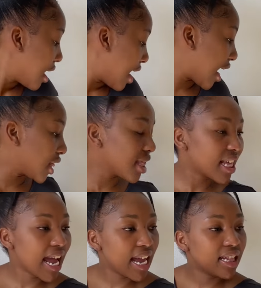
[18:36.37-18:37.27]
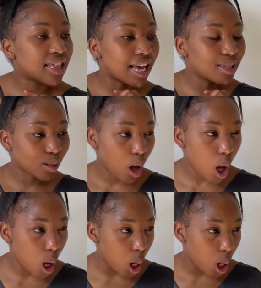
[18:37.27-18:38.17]
And then that's
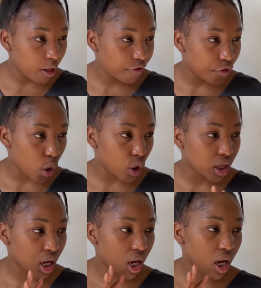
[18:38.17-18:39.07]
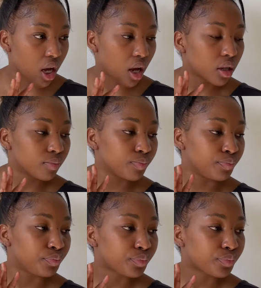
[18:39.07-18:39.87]
all for the...